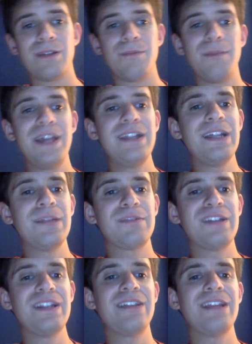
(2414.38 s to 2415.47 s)
Bayley ended up
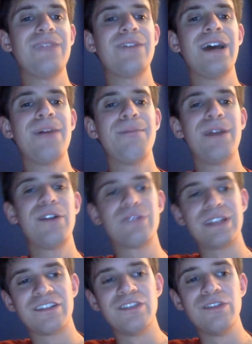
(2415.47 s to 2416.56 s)
saying that they've got better
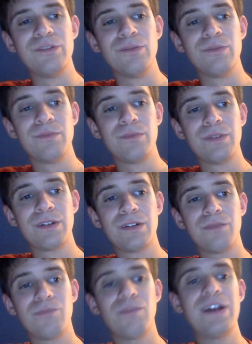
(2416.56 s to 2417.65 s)
things to do,
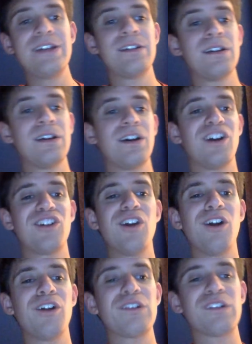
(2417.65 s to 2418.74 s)
like her
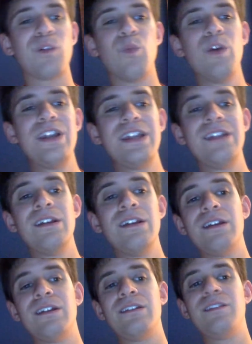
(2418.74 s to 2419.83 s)
girls winning
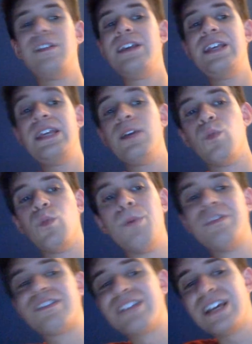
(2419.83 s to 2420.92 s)
the
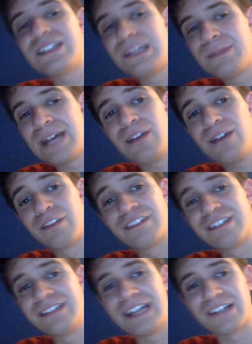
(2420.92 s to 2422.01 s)
women's tag team titles
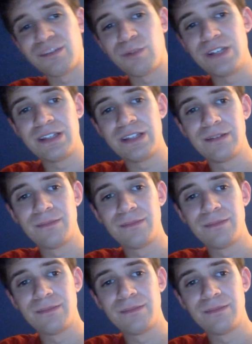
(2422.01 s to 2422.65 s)
next week.